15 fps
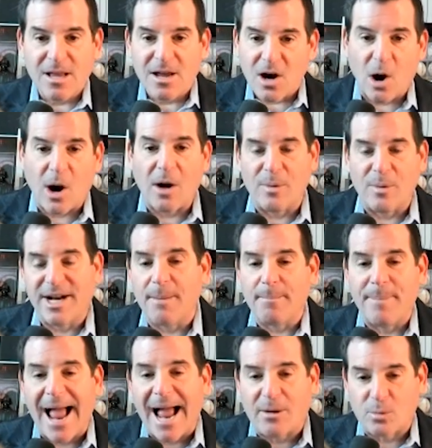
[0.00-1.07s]
All right, we come
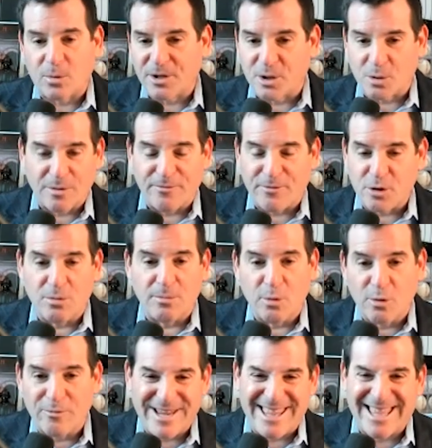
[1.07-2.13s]
back. We're going to review a
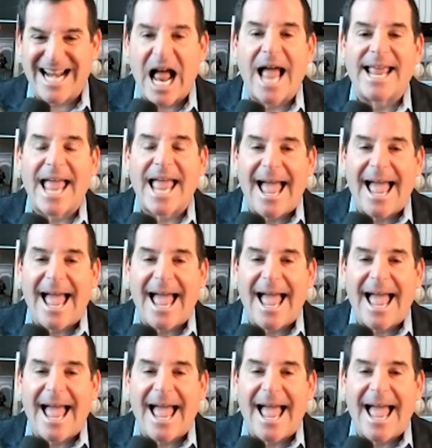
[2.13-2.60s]
movie that I